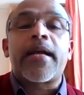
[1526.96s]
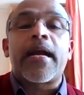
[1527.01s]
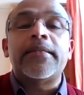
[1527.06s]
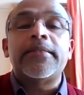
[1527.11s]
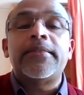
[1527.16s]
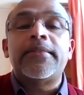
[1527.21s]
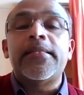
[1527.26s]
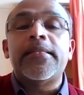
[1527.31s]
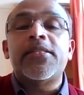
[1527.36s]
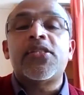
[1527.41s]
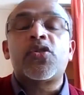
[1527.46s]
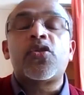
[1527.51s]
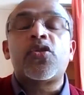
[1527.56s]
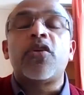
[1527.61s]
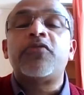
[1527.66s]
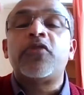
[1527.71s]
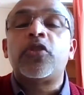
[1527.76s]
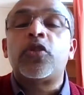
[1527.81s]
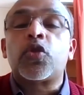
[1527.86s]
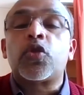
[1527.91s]
consists
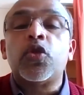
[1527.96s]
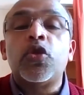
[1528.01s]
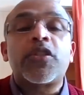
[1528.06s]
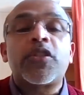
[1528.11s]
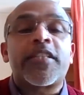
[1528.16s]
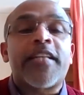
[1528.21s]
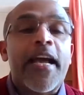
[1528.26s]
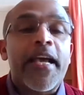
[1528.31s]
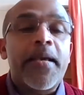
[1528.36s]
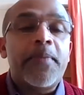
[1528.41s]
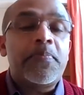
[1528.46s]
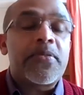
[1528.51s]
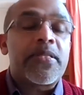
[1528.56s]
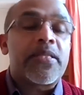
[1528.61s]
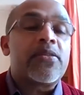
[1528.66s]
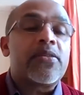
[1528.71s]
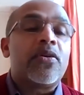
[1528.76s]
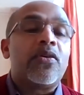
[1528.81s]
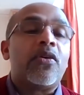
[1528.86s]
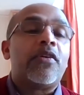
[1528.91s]
of two
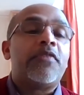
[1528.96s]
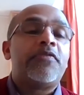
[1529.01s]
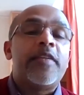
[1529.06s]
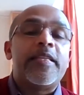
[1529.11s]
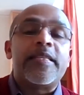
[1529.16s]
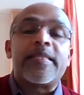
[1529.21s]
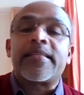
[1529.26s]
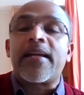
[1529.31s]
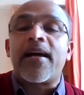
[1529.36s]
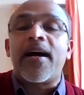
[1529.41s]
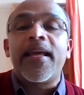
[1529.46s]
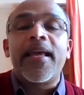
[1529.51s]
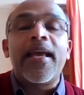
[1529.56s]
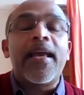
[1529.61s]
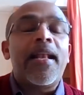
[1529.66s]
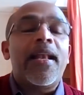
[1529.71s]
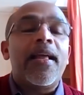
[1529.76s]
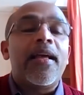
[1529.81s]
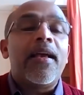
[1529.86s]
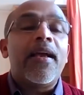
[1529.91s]
tribes of
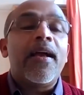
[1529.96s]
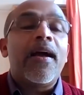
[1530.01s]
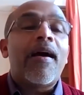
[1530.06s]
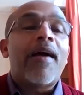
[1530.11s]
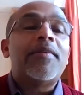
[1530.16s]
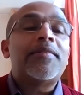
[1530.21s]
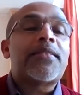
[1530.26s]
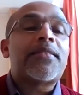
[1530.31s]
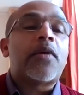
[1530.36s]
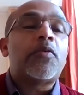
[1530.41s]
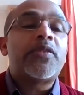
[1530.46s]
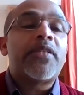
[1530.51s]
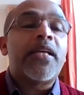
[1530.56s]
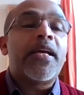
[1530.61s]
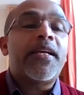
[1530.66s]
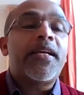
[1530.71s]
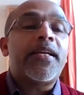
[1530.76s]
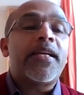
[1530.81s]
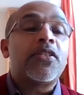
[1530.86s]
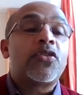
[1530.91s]
Israel and
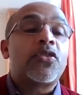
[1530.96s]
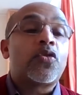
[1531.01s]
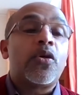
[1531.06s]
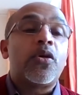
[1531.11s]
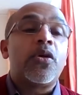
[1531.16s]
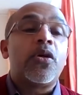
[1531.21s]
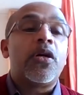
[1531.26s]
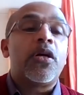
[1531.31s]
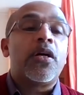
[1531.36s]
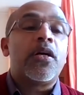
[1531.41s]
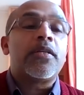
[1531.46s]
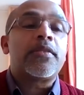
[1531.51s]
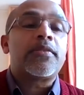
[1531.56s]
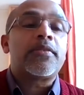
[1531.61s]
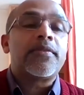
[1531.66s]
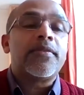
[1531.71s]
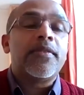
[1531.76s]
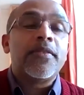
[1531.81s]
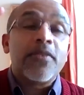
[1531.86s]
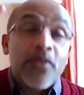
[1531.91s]
Southern, so,
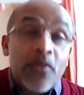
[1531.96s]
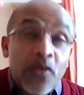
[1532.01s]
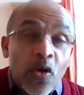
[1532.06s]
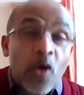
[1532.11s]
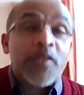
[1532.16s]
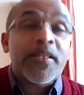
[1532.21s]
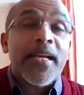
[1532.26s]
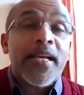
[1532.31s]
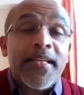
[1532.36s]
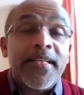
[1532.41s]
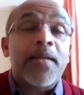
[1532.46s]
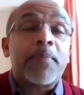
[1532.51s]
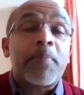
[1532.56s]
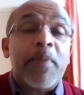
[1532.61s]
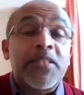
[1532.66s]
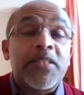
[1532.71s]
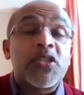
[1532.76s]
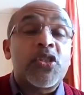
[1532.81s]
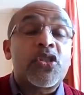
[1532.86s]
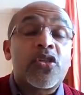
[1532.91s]
uh, Northern Kingdom
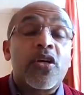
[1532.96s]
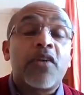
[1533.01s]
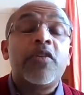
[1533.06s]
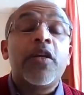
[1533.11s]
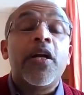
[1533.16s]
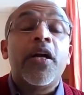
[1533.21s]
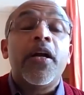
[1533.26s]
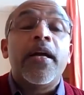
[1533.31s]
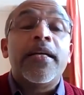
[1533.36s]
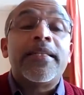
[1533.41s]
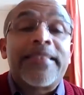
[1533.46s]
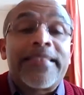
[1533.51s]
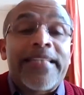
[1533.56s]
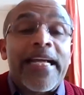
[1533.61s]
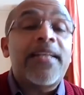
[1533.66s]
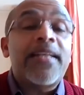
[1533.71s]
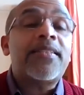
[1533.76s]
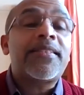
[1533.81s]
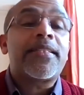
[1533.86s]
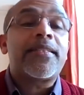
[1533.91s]
consists of
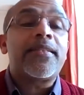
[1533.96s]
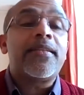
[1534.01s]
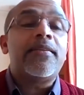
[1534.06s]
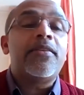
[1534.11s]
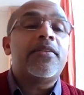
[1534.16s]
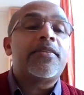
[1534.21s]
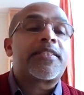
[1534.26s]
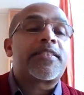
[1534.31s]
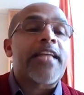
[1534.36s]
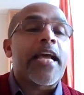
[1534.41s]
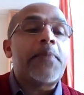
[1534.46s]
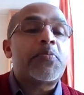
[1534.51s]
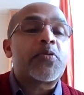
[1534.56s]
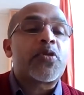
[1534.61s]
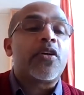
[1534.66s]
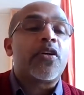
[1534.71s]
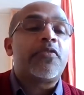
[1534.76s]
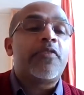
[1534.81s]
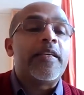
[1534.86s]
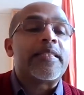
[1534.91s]
10
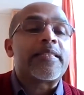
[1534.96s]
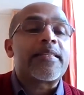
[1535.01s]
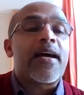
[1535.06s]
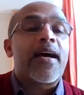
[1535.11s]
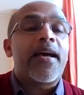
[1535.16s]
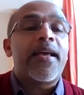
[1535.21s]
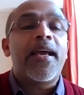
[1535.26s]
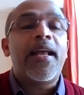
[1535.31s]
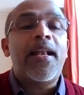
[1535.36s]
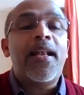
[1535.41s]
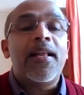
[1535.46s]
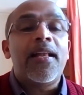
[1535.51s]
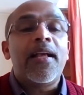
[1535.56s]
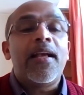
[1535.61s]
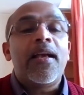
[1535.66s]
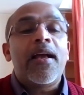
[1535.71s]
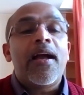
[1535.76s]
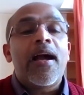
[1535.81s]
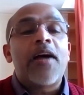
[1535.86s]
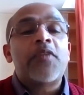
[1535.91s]
tribes of Israel
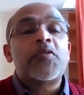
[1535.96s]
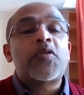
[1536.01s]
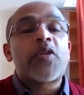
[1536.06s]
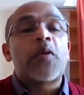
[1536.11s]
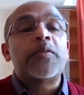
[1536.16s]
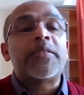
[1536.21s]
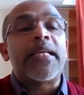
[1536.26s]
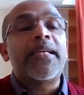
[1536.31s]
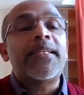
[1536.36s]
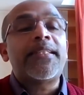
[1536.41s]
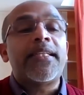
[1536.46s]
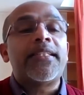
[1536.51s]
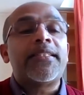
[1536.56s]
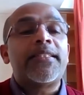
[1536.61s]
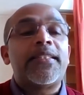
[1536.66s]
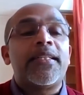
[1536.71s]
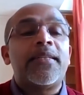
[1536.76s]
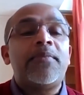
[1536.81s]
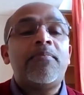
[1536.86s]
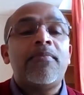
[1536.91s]
and Southern
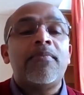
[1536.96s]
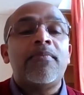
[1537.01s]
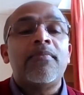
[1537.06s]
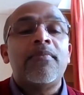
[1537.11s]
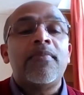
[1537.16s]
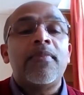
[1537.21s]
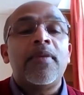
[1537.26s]
Kingdom.